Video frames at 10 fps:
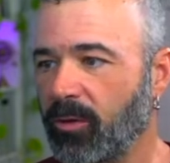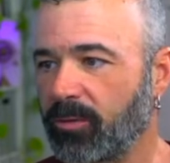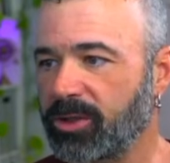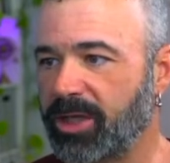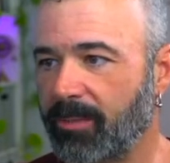
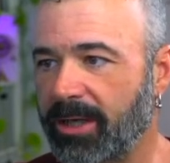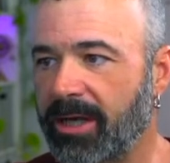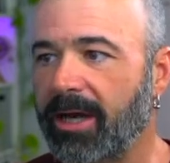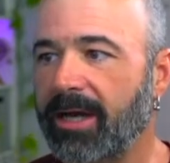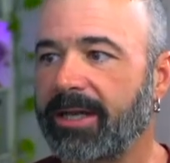
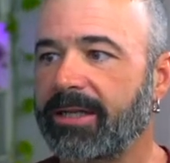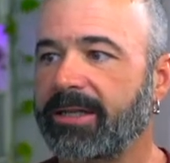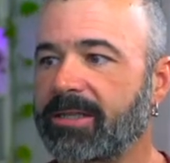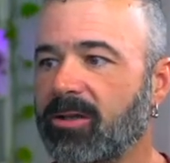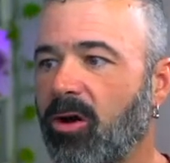Gemini
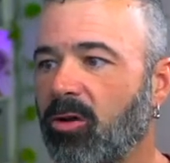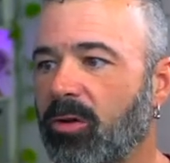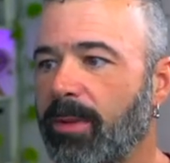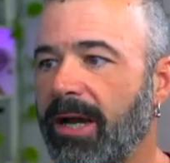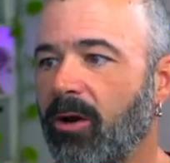is all
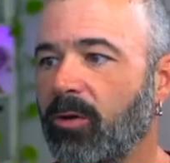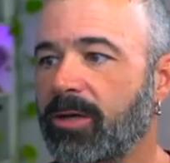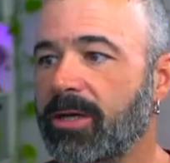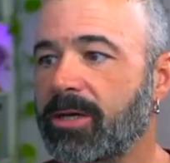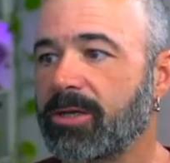about,
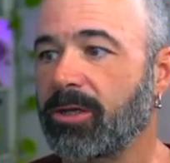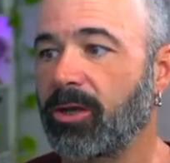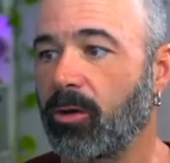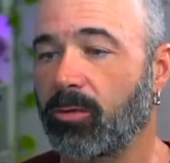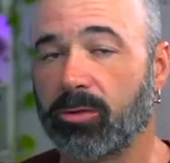
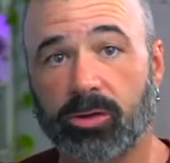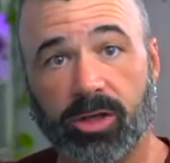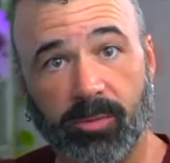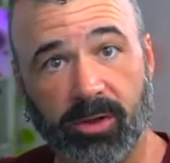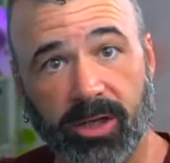
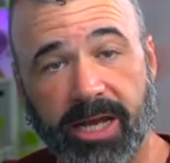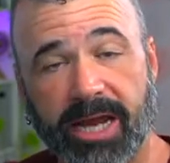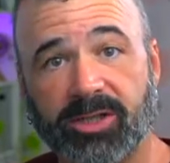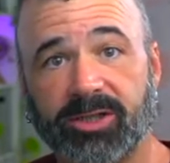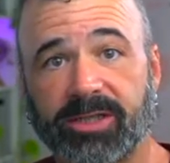
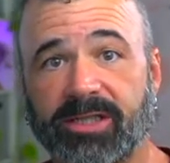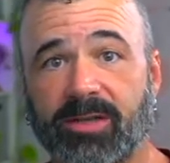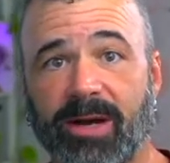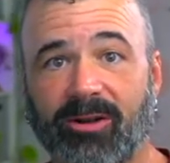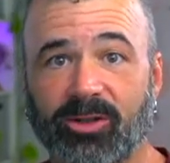communication. It's
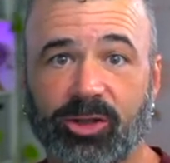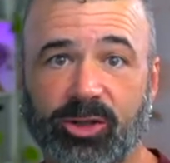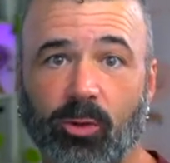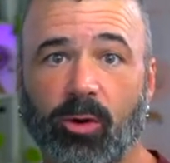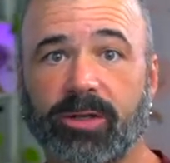about
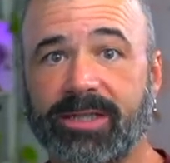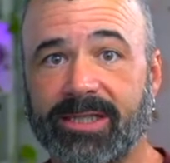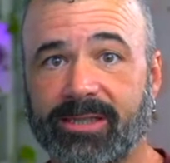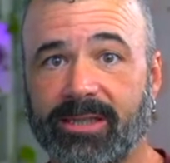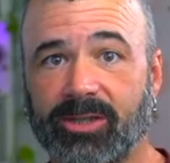short
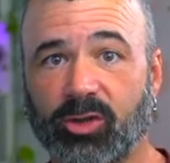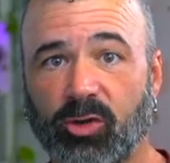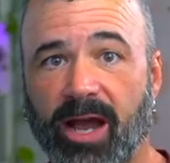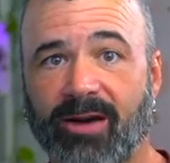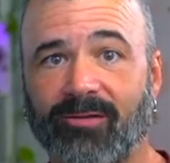distance
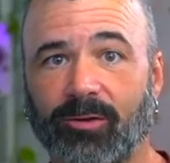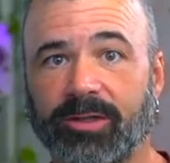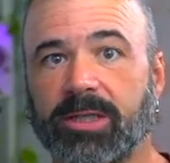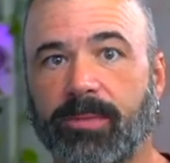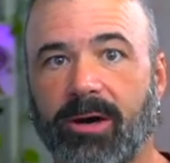travel.
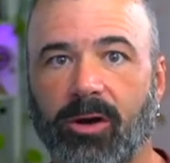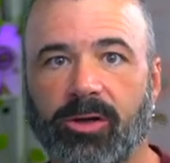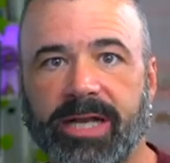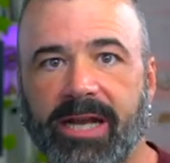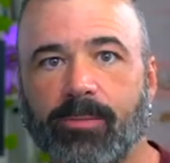It's about our
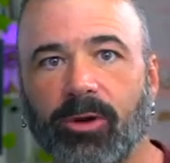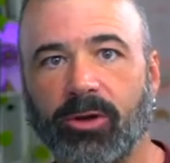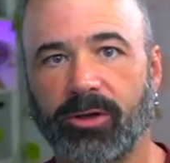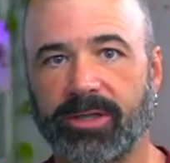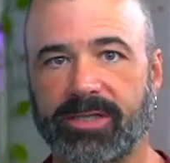
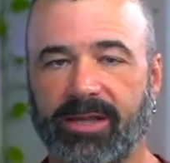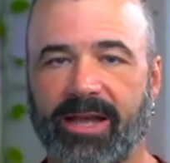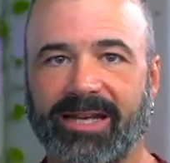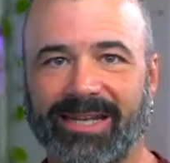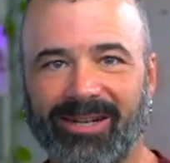neighborhoods and
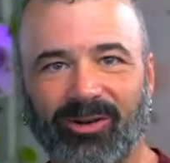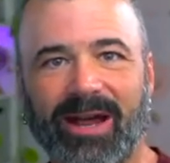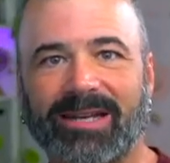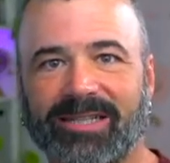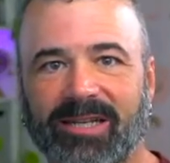that
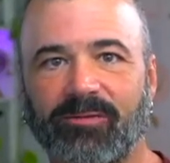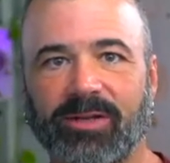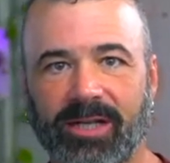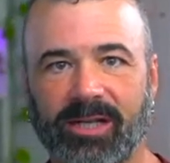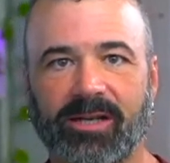
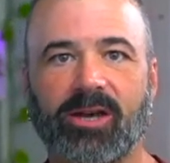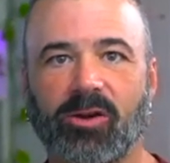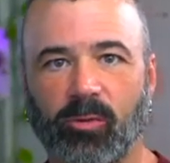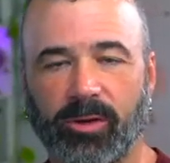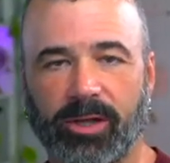interactivity
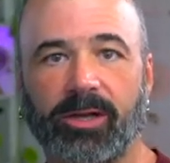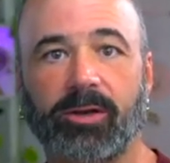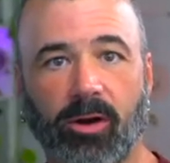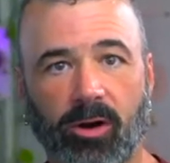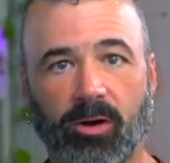within
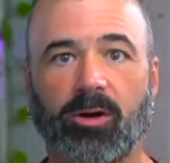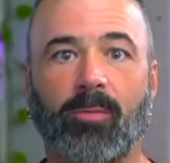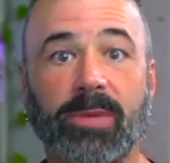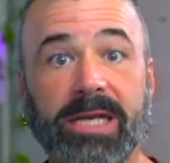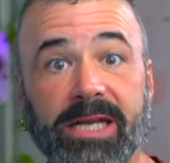our
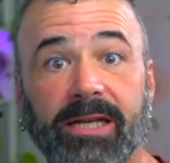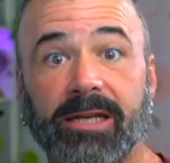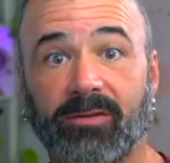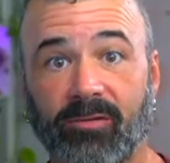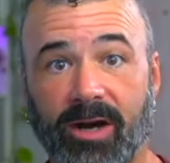immediate
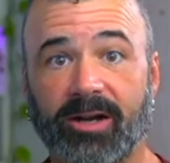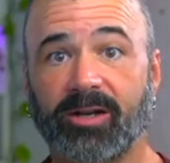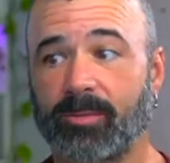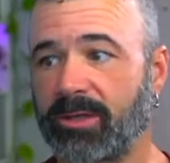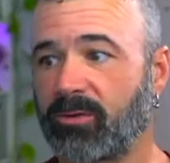
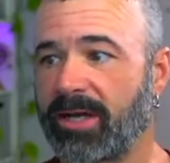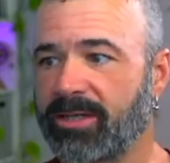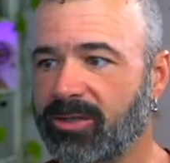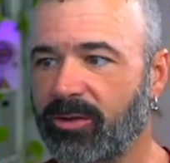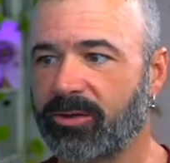environment, right?
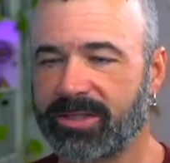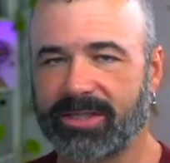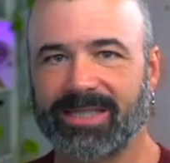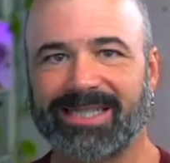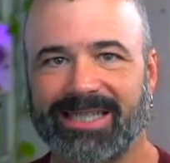So there's
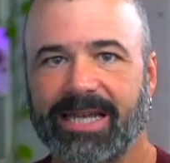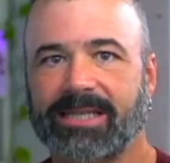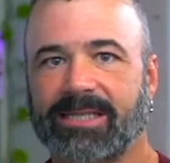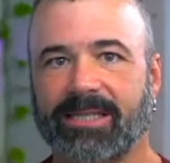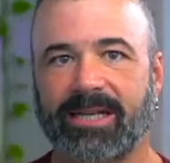this
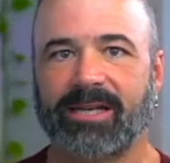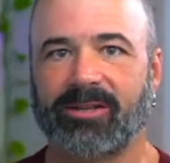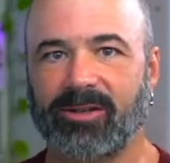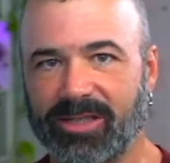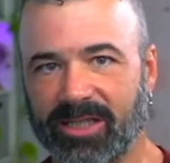sense,
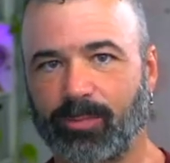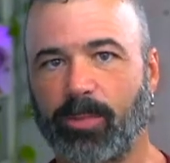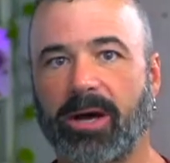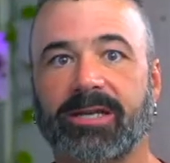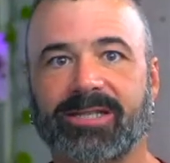there's this
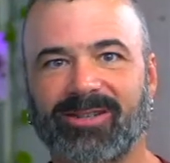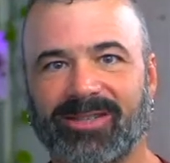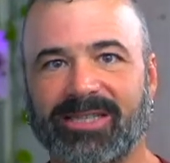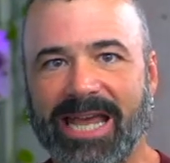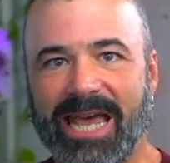buzz, there's
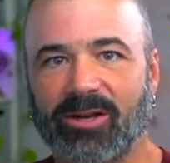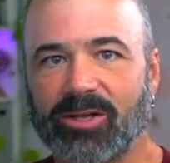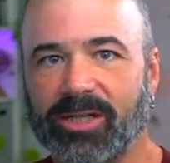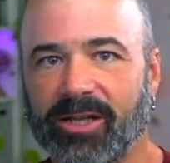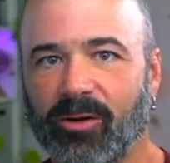this
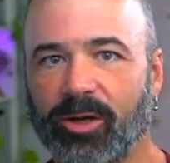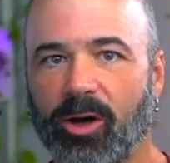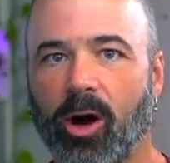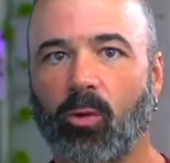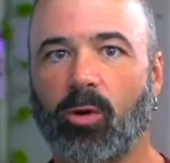energy that we
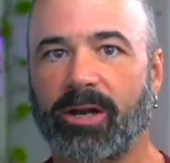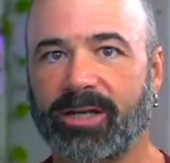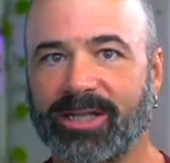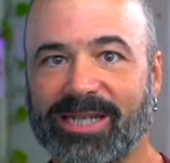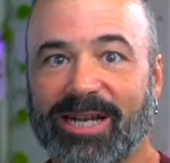all want
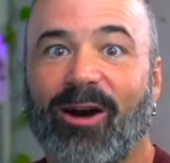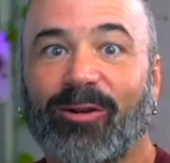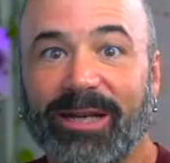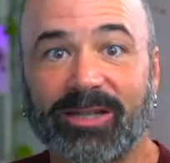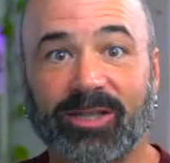to get
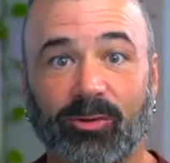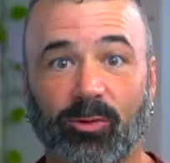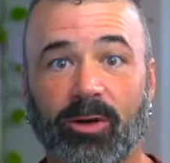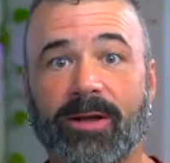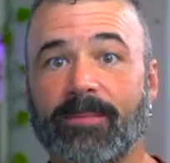out
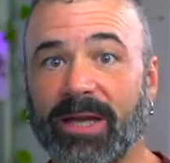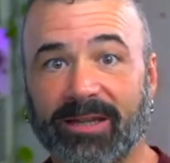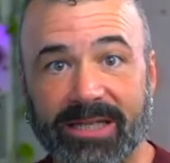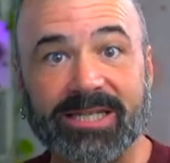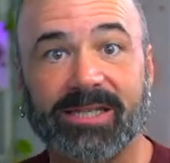into, at
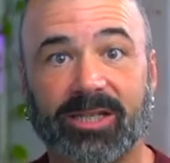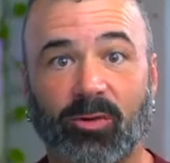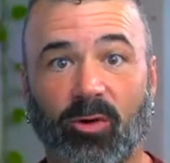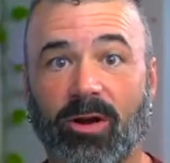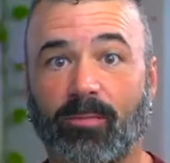least
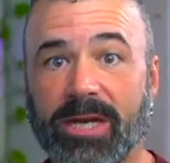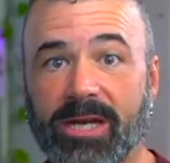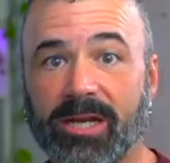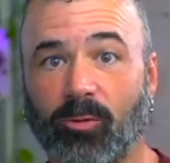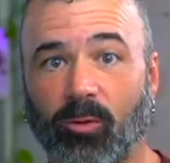into our
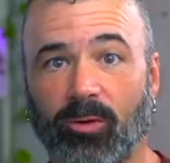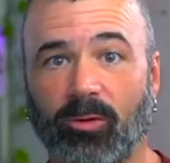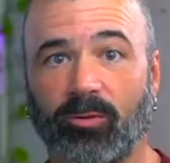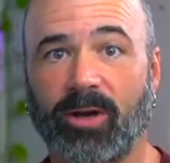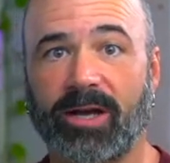immediate world,
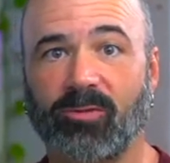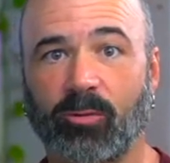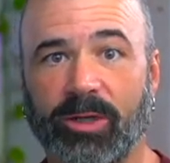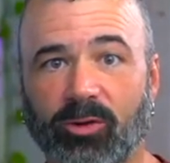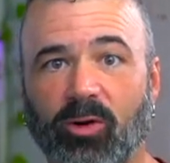right? Where
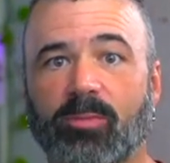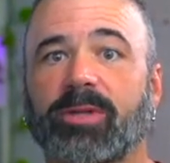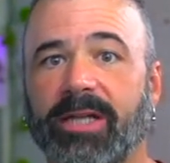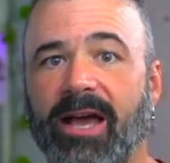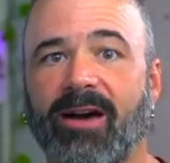we
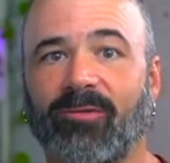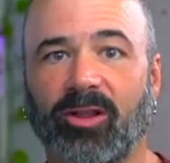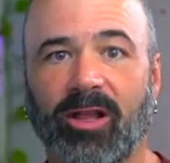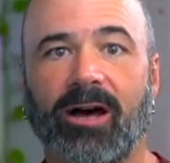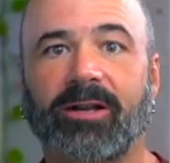normally have a
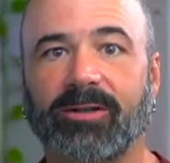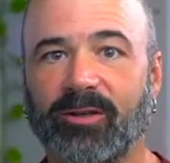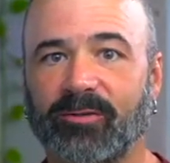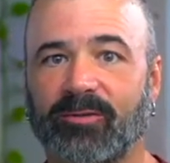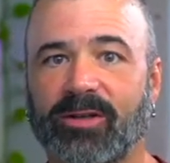lot
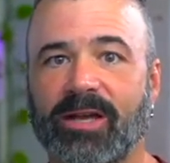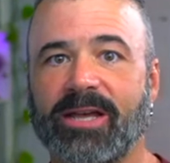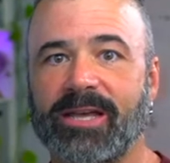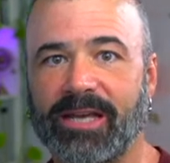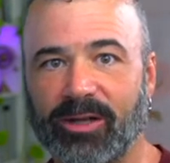of
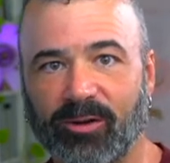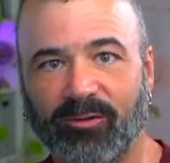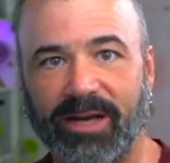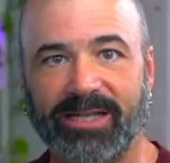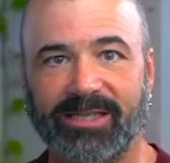
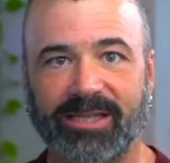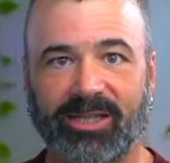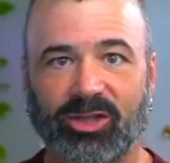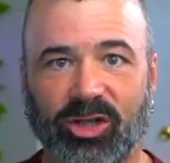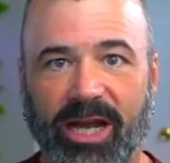interface and
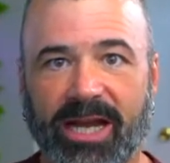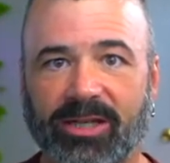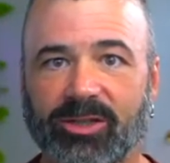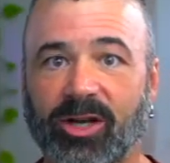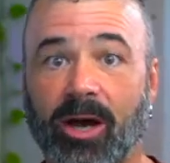
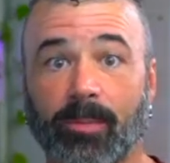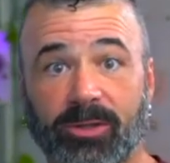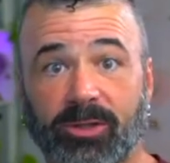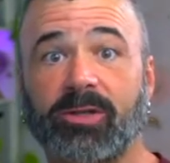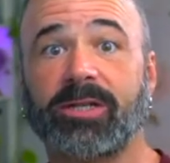exchange and
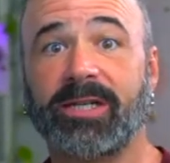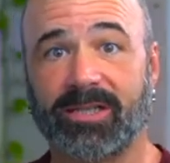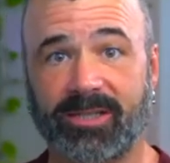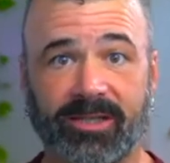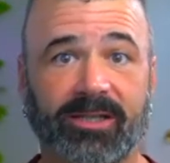opportunities
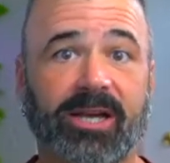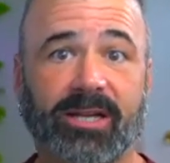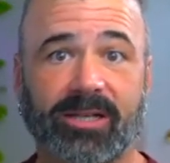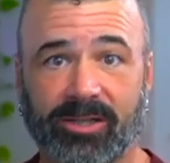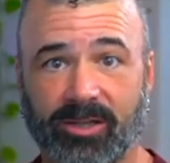to
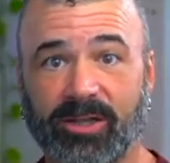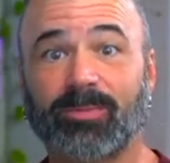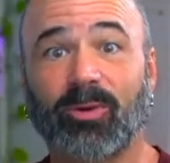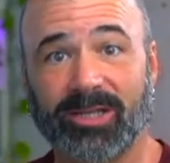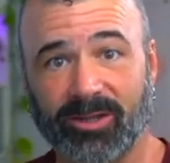
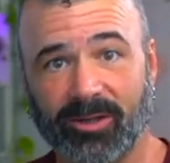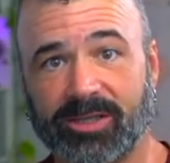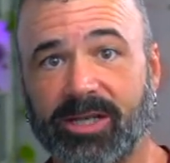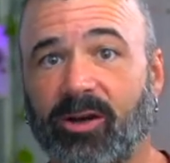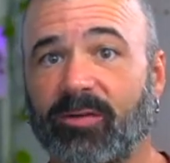express
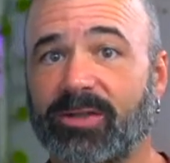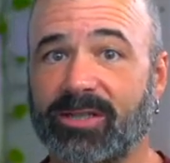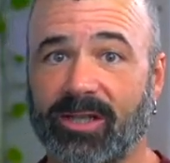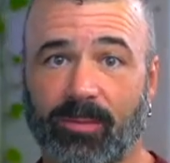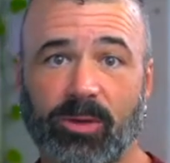ourselves and
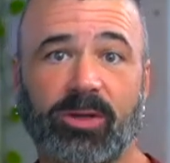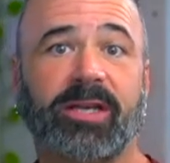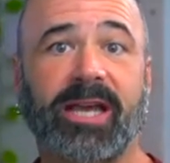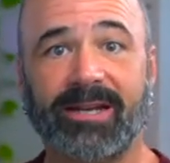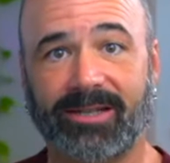to
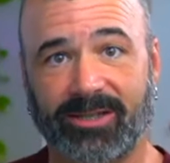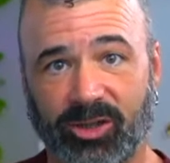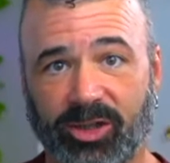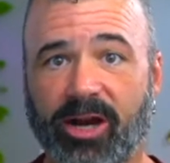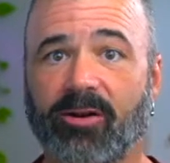communicate and to
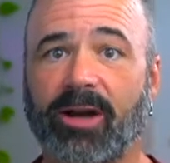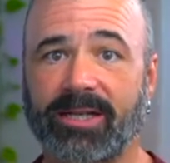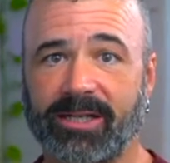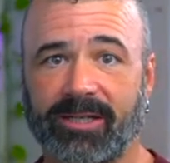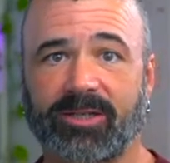share
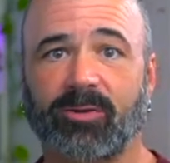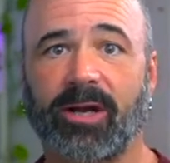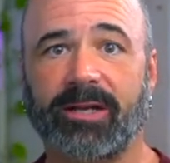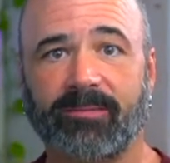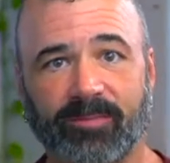ideas,
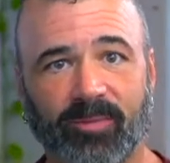right?